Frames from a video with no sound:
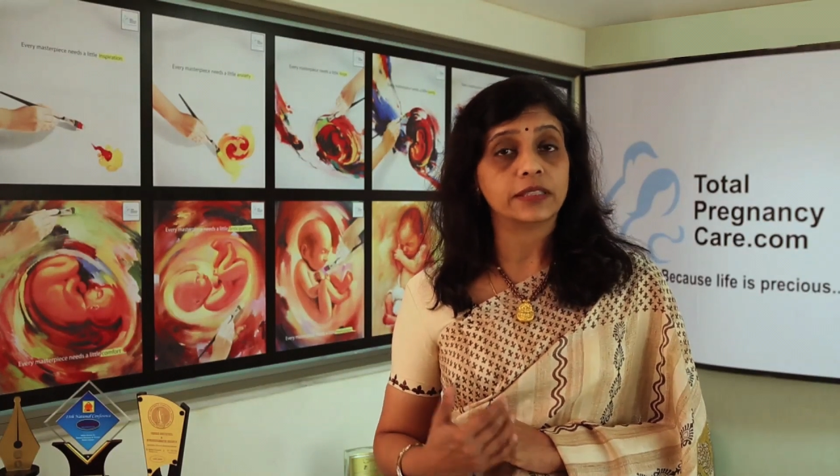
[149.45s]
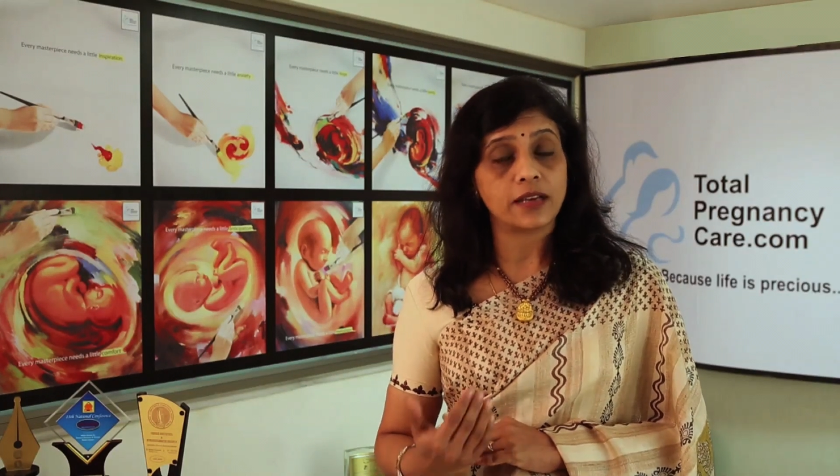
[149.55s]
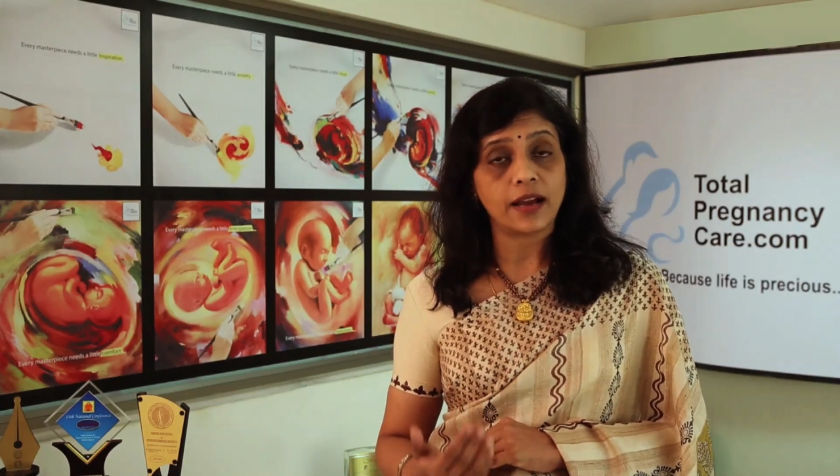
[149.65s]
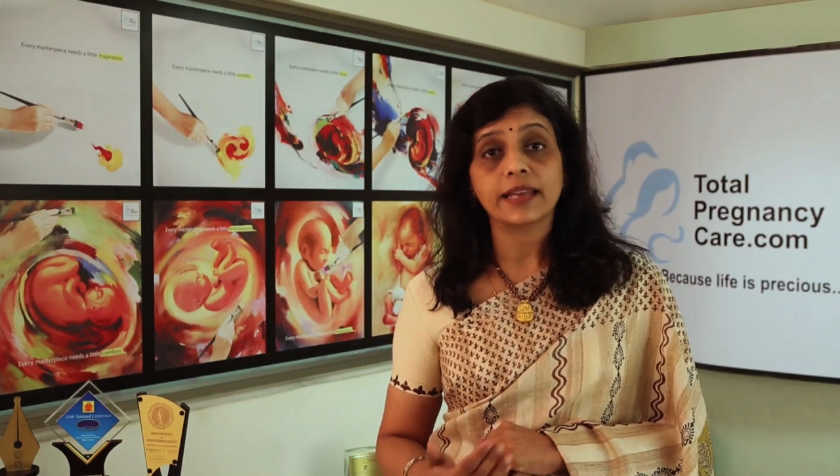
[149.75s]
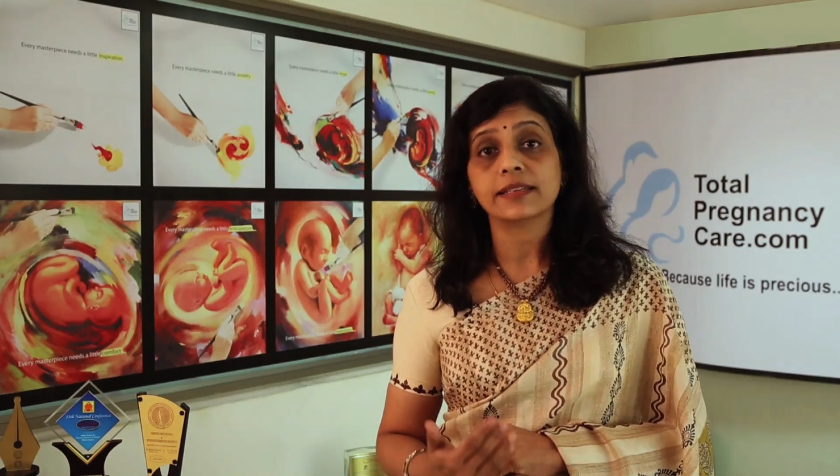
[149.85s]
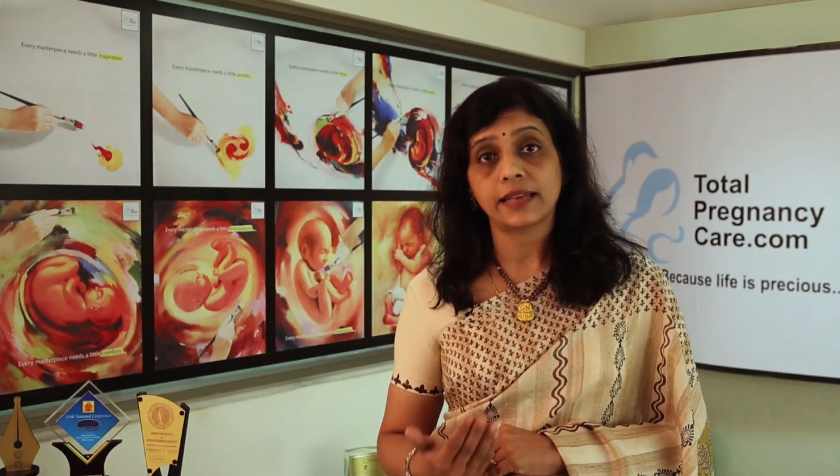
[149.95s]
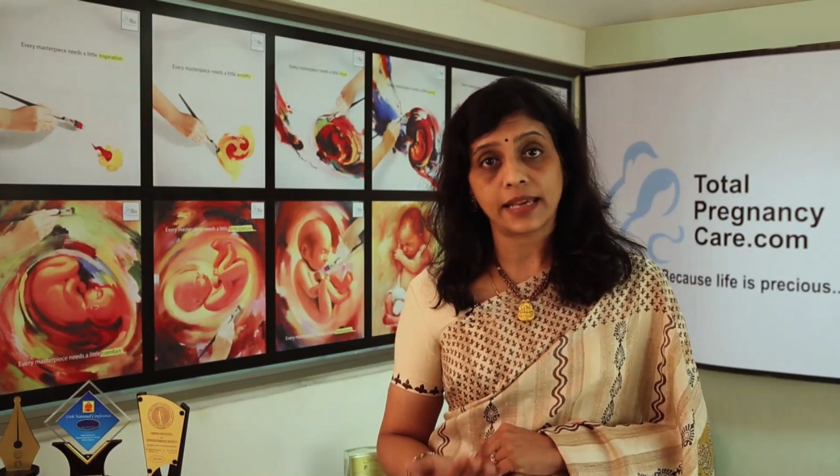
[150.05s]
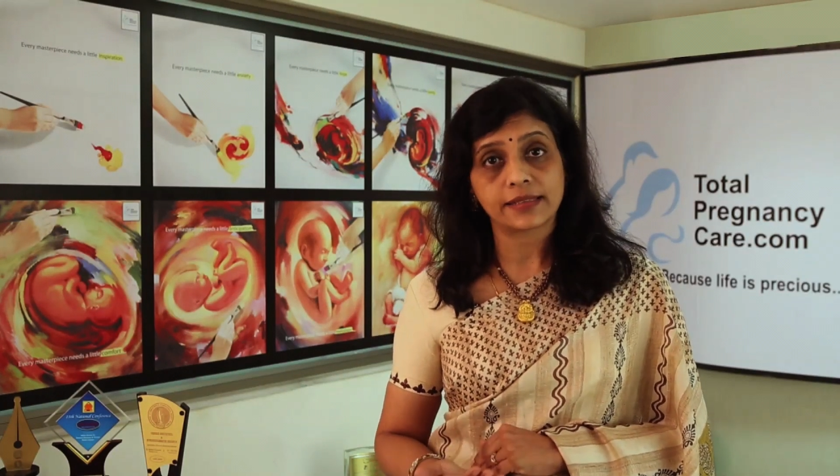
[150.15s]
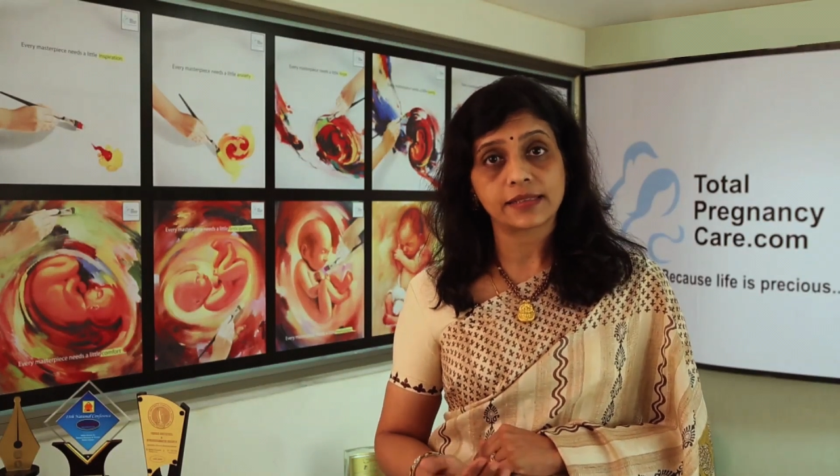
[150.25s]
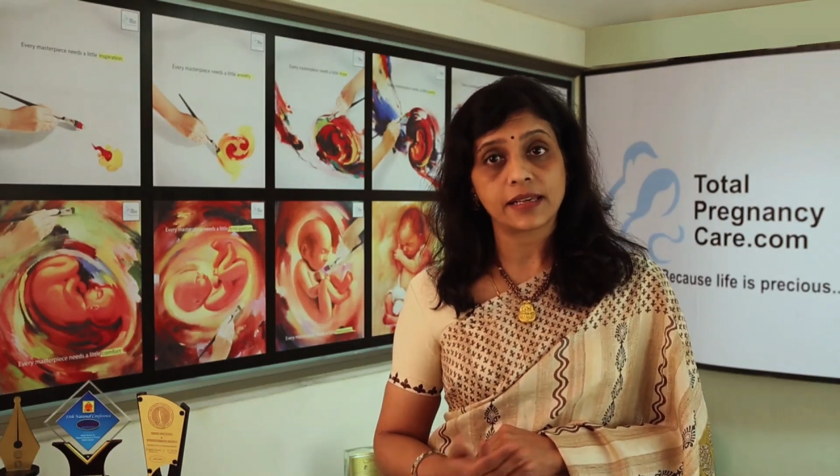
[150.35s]
with diet and
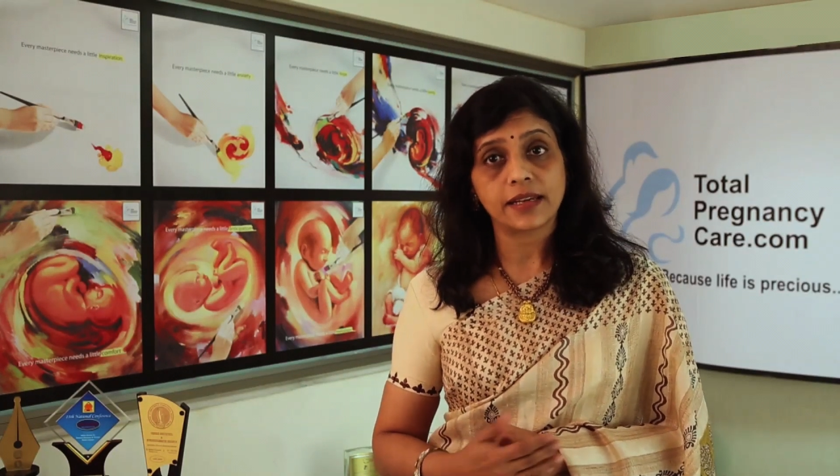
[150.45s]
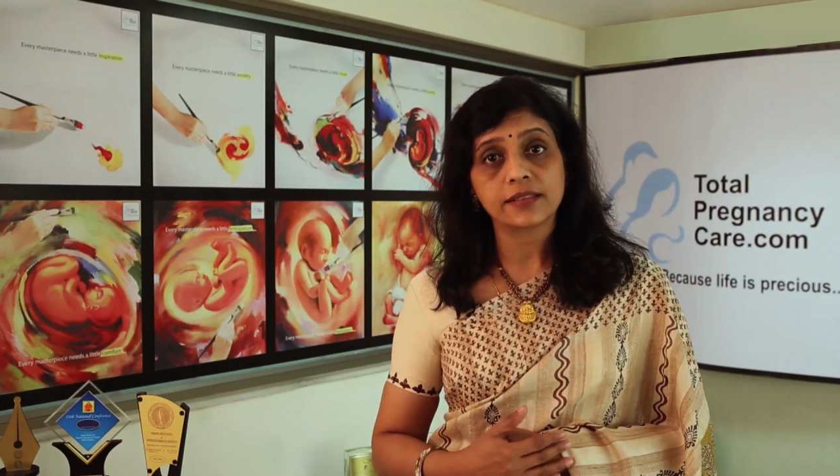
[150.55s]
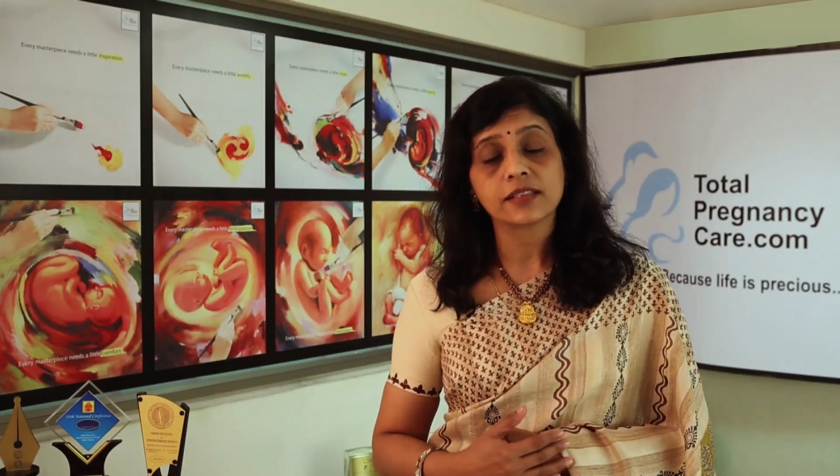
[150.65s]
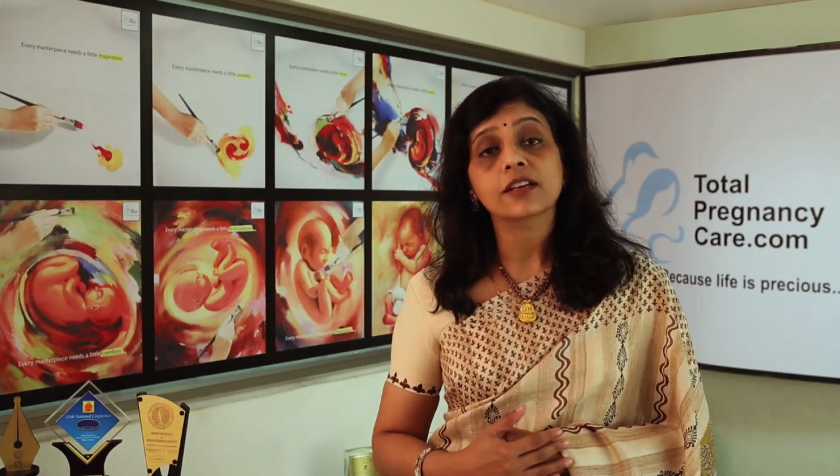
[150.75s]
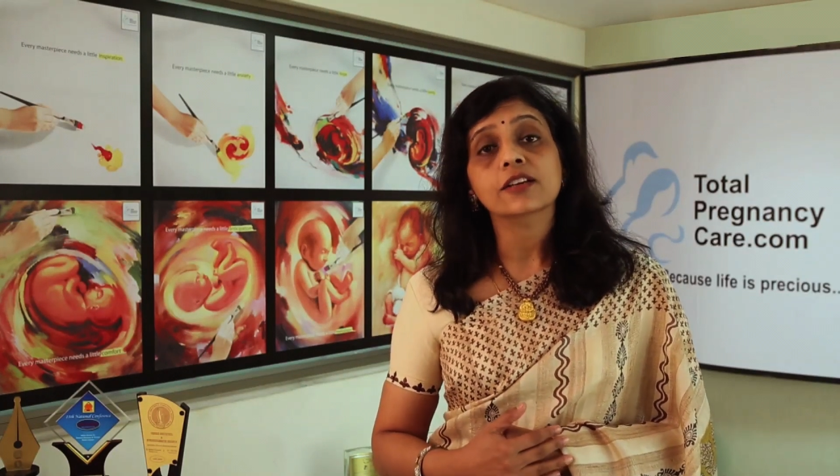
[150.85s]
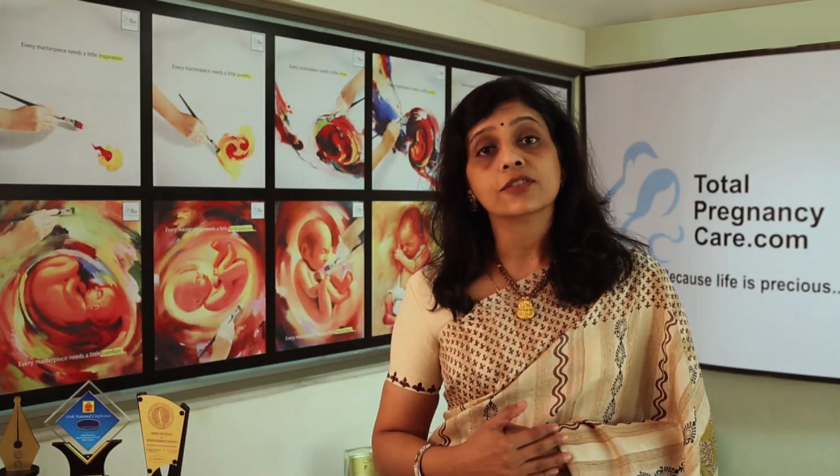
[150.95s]
exercise